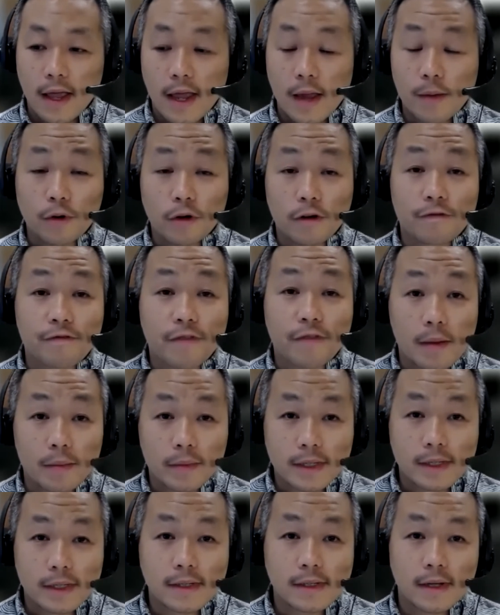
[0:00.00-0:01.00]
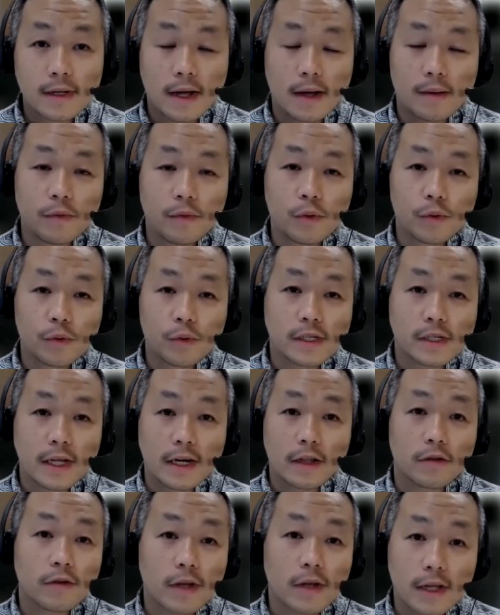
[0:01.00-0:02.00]
immigrant families who were
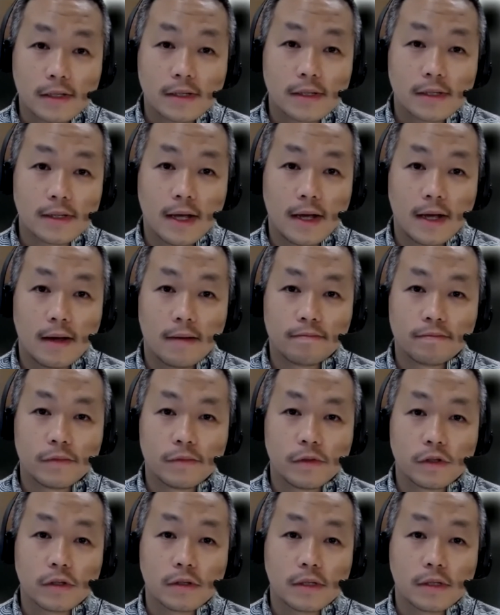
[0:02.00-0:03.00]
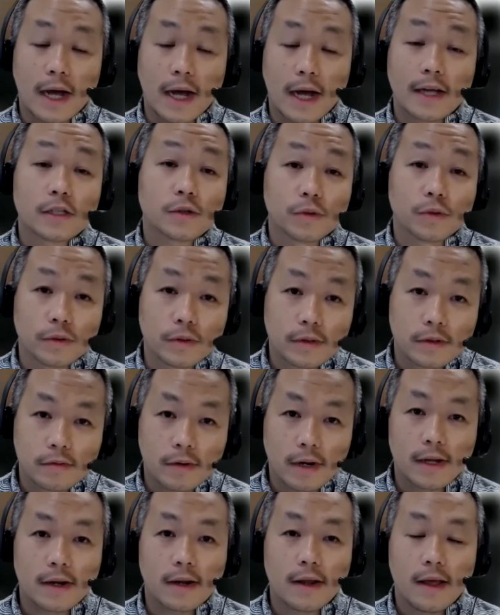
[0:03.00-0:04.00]
sending their kids to high schools,
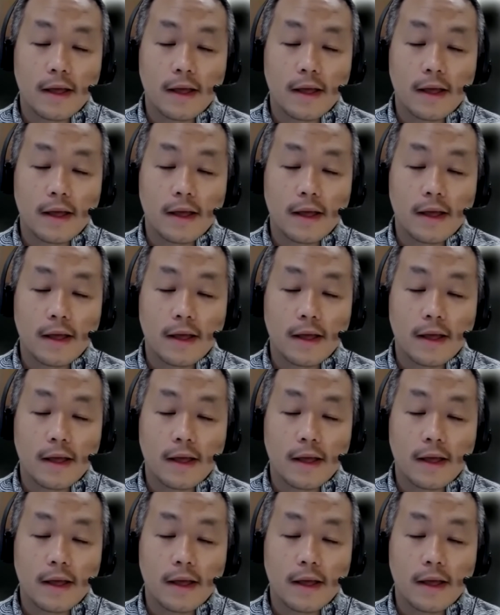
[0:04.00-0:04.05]
right?